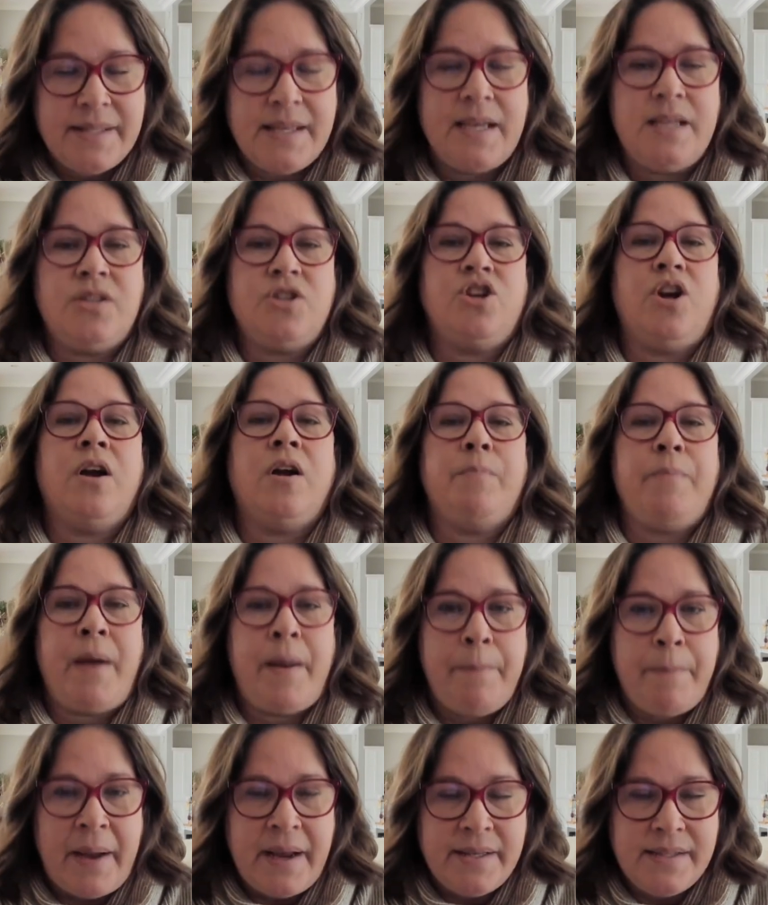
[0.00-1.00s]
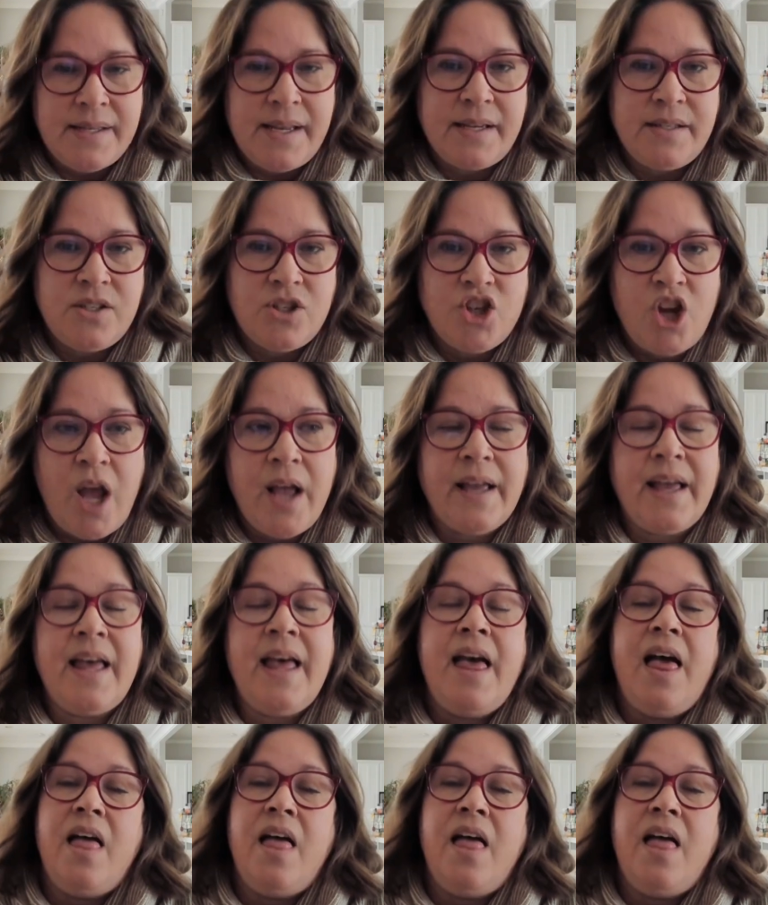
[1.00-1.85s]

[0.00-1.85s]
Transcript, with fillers: sized chunk by bite sized chunk.